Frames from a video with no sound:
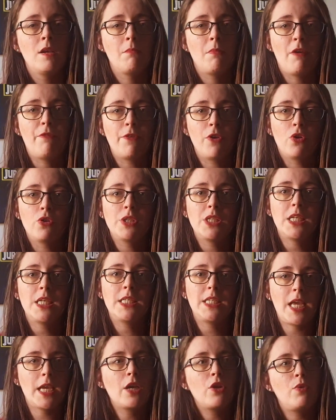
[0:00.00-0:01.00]
My
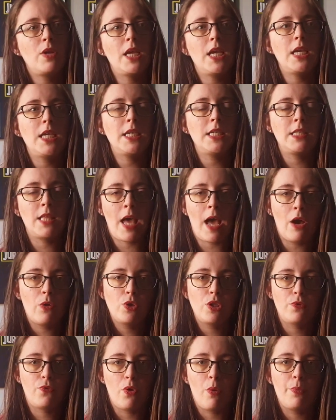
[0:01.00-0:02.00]
fiance decorated the
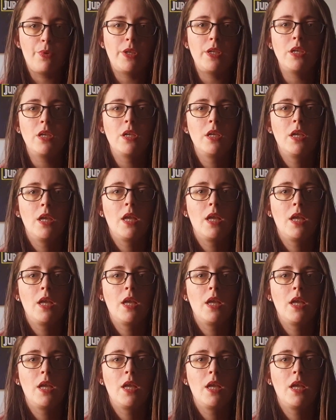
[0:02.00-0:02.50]
house for me.